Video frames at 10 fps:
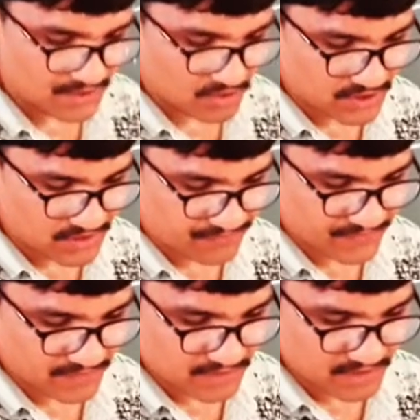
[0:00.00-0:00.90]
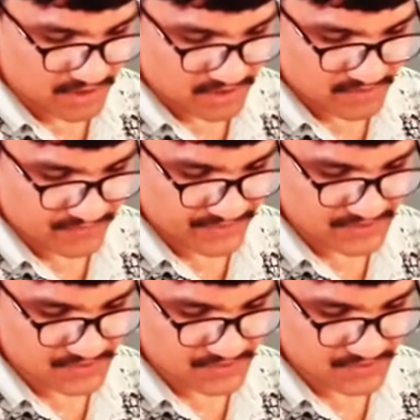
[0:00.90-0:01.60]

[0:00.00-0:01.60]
the total fixed